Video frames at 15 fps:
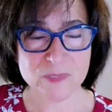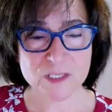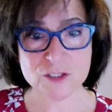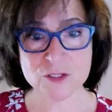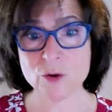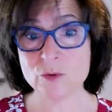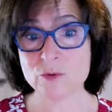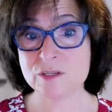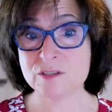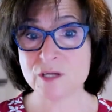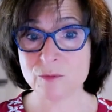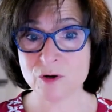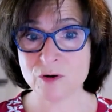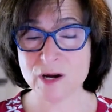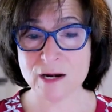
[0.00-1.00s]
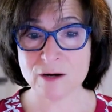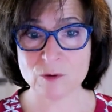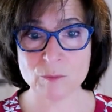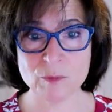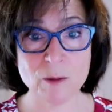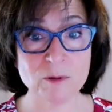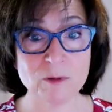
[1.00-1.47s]
So the Democratic
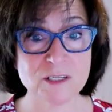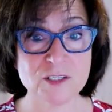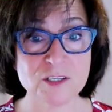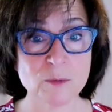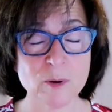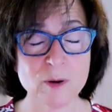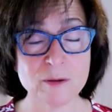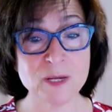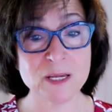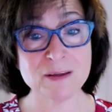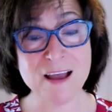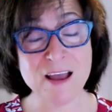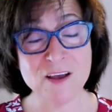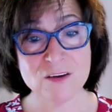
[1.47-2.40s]
Republicans are becoming